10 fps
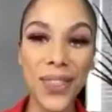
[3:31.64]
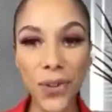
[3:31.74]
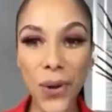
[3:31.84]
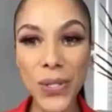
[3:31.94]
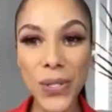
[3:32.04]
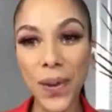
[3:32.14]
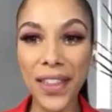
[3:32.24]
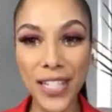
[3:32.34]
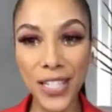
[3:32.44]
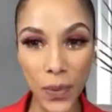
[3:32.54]
the roles where
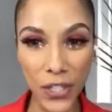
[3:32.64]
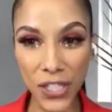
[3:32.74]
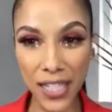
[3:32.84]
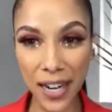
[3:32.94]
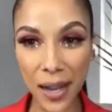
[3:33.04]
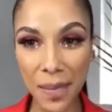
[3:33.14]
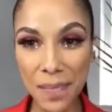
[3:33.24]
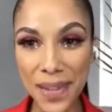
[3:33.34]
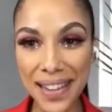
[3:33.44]
they switched it up,